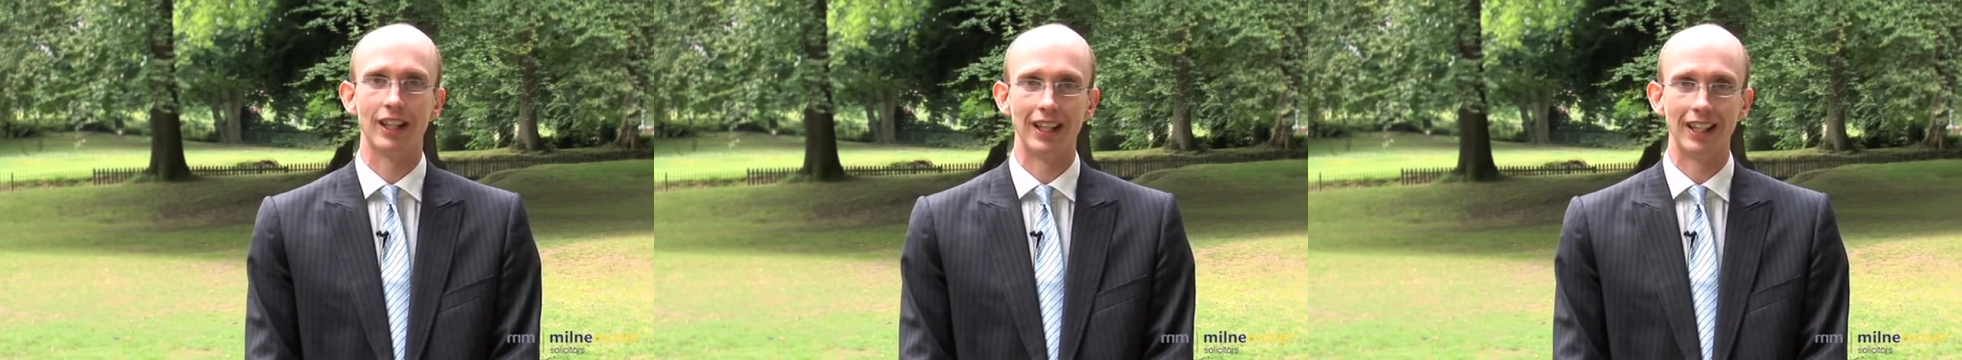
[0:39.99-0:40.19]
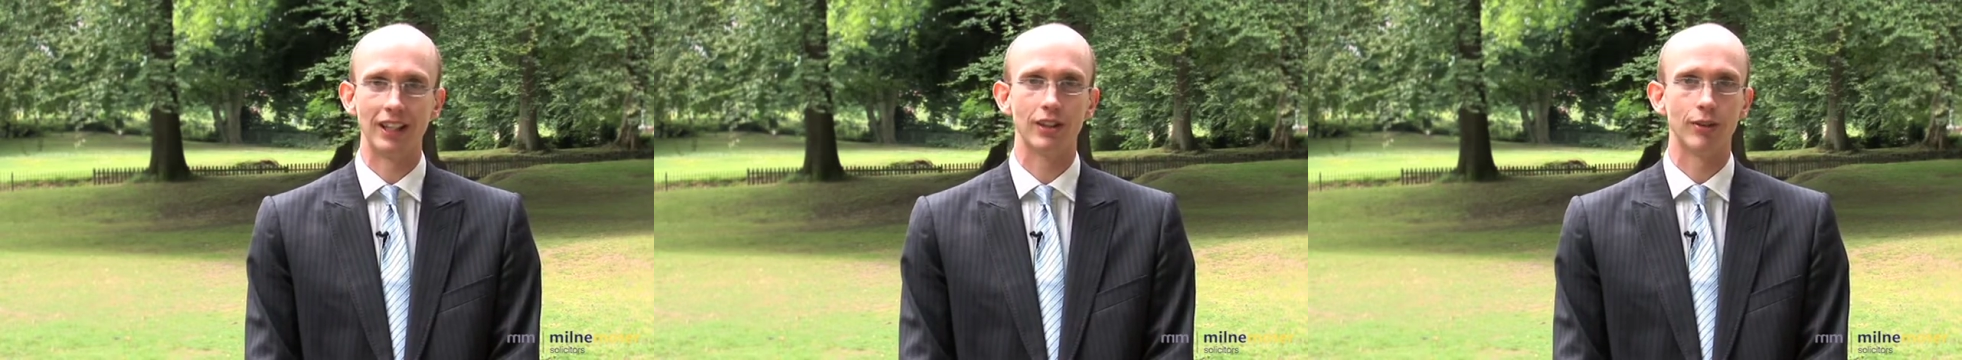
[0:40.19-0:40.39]

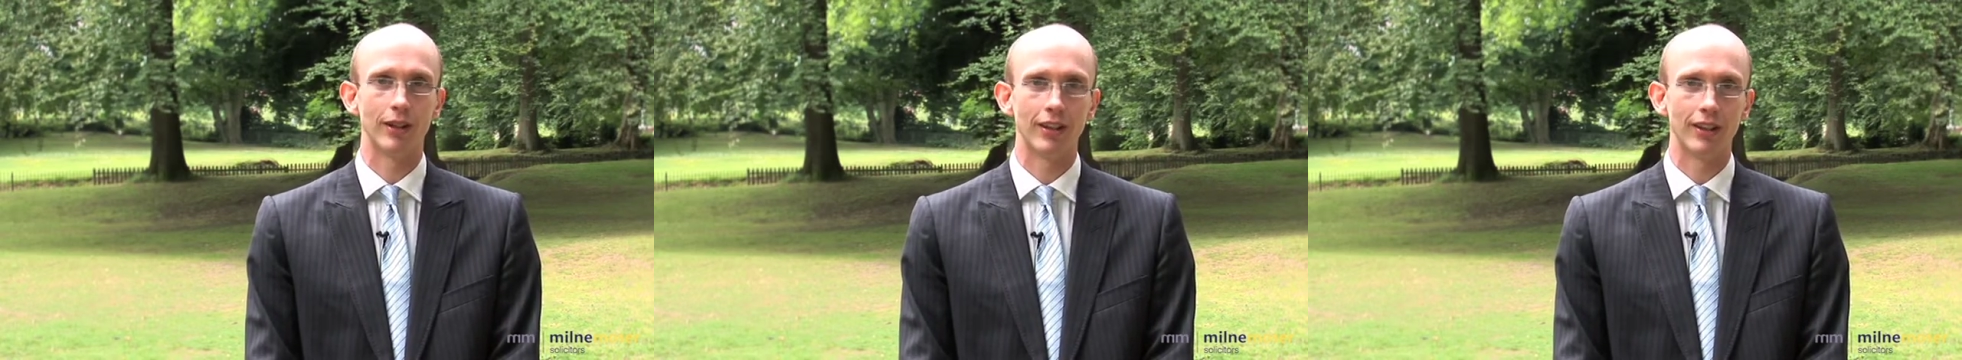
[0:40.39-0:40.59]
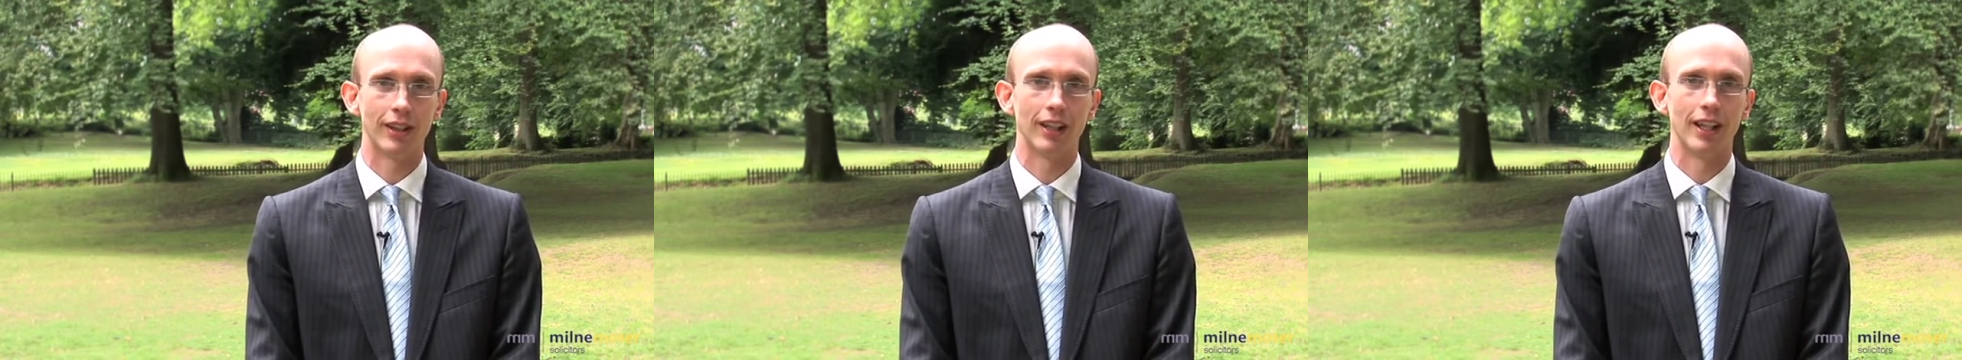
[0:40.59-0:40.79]
linked to
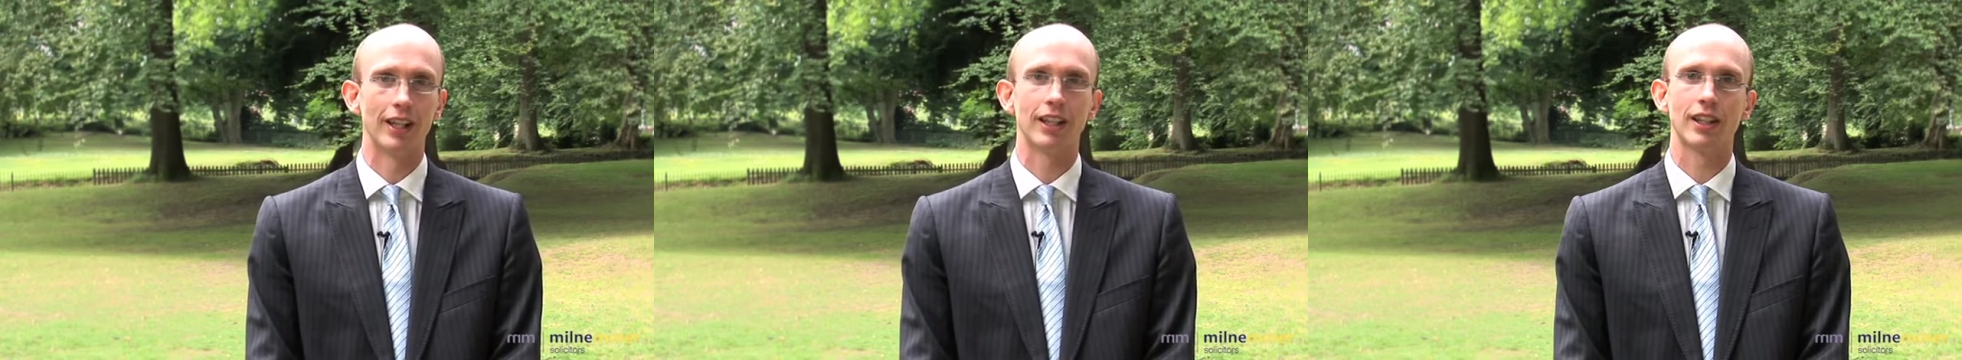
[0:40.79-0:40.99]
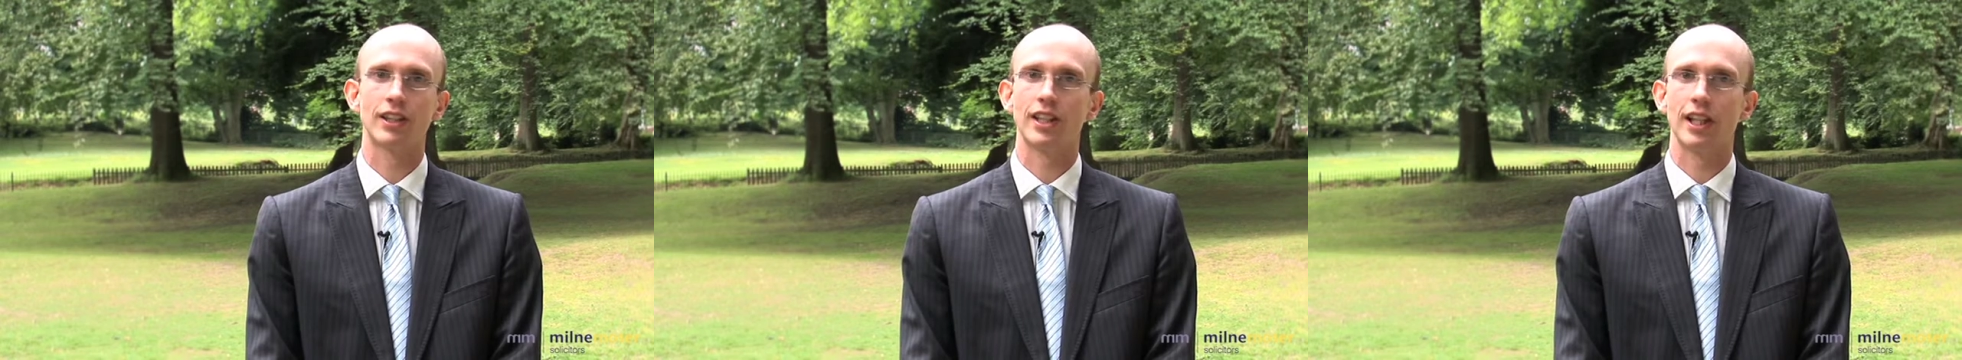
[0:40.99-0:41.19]
anything
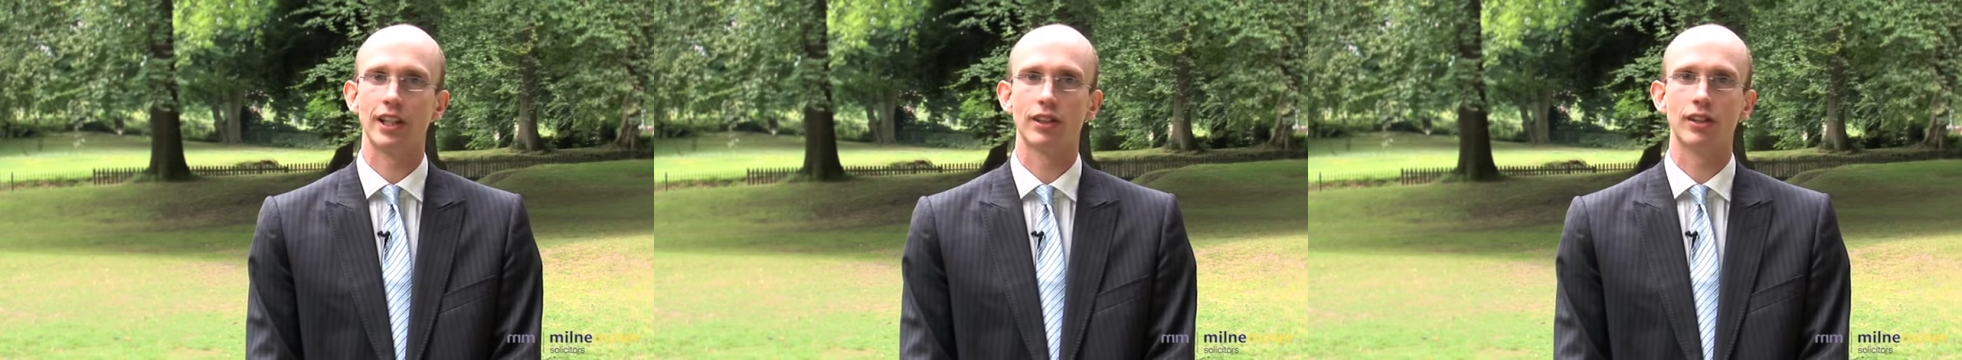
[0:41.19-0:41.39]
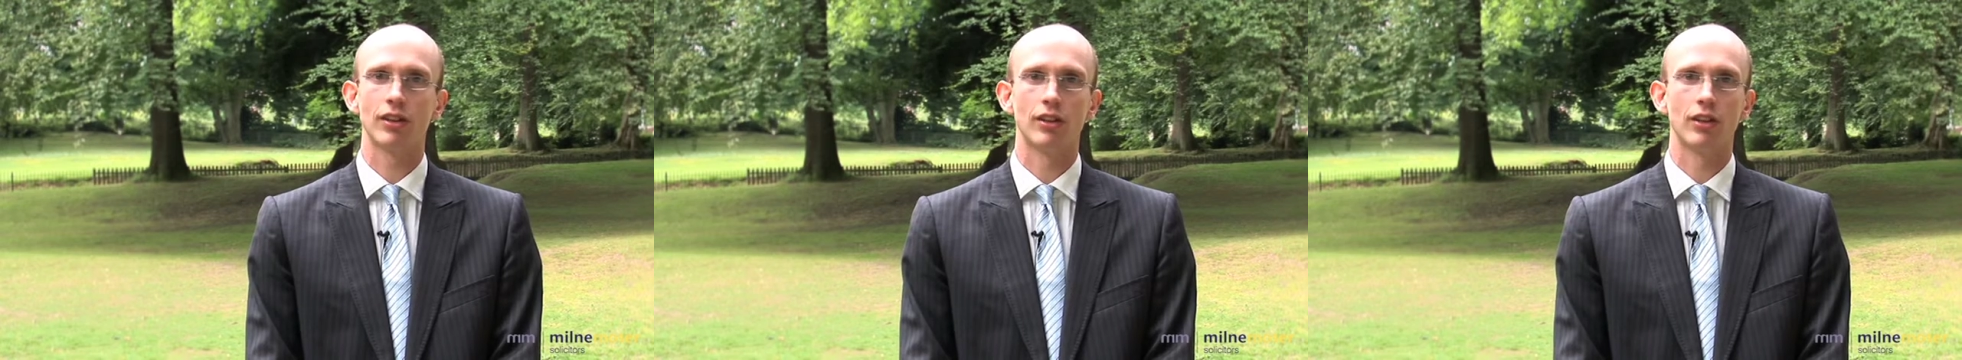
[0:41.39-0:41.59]
like sex